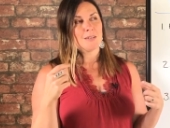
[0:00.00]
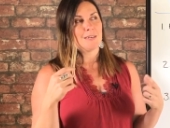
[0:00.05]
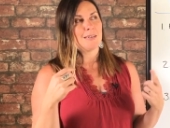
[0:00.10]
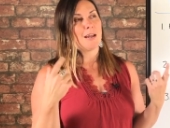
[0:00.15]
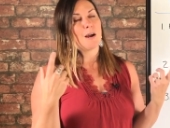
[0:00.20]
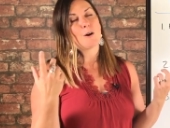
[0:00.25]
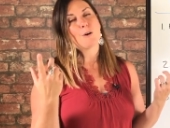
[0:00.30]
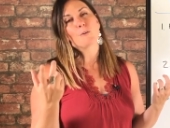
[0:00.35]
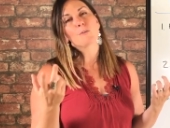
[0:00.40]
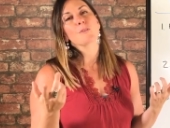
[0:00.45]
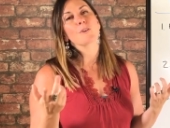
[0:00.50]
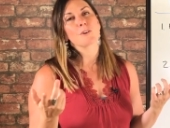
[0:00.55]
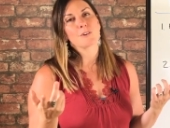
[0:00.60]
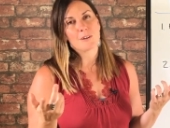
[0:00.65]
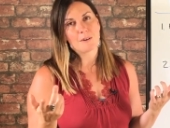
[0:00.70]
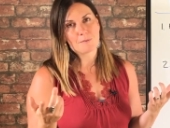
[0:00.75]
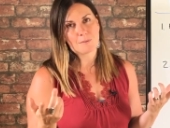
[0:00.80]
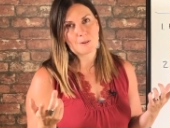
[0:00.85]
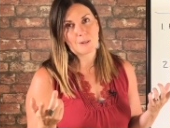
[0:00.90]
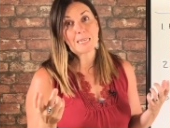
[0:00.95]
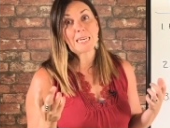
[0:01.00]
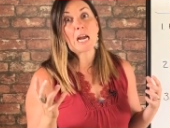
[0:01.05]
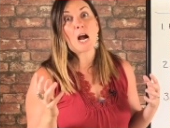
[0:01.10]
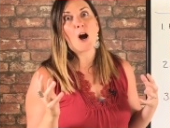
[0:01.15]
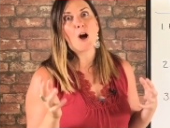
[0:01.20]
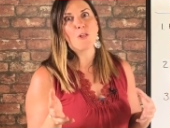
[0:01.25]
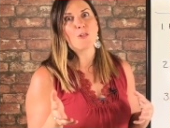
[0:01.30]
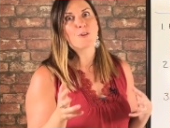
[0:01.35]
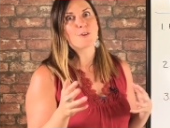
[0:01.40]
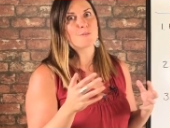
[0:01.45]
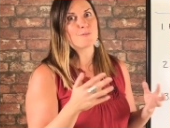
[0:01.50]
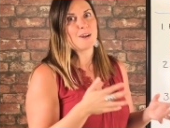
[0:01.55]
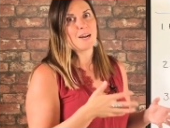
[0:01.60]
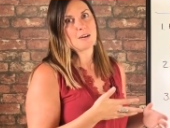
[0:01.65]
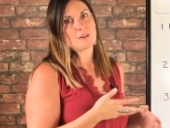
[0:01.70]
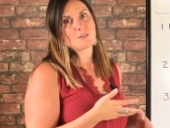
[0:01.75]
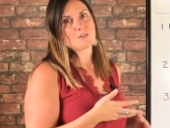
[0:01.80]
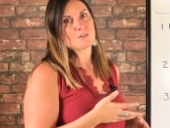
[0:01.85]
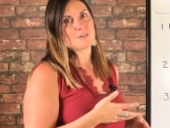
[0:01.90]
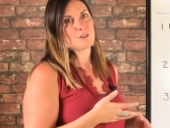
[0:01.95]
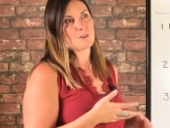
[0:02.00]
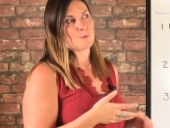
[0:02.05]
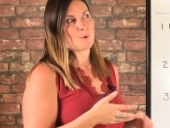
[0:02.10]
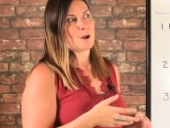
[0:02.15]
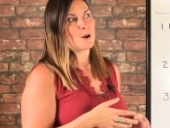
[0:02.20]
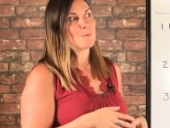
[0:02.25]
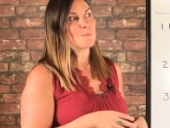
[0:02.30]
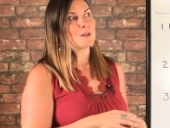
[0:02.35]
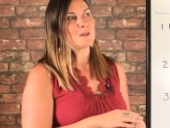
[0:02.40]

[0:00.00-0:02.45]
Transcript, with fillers: Now, there are definitely other factors as well,